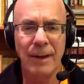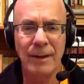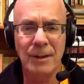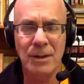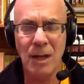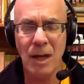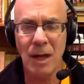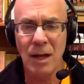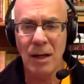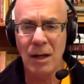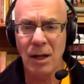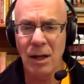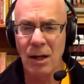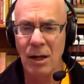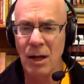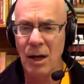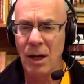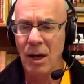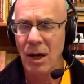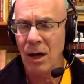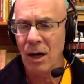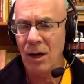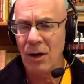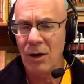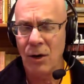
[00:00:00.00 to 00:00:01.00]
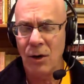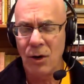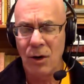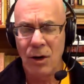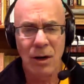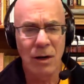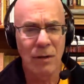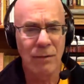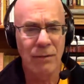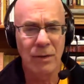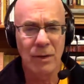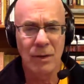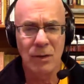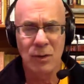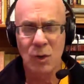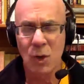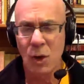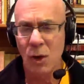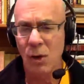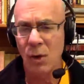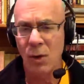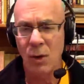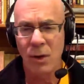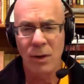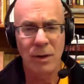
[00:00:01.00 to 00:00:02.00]
That's kind of unheard of, and it's
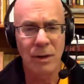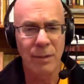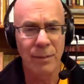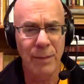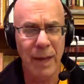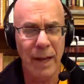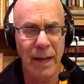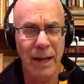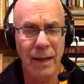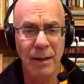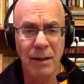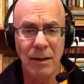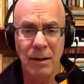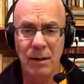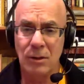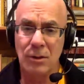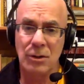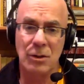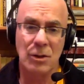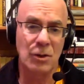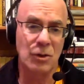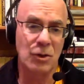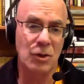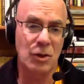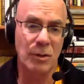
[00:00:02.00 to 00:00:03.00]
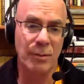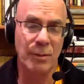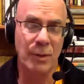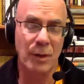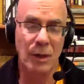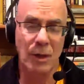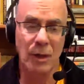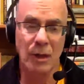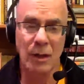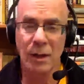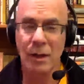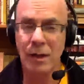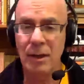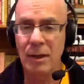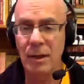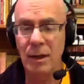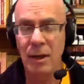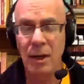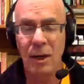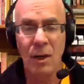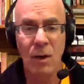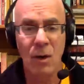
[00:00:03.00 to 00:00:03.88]
all on demand and it's distributed, and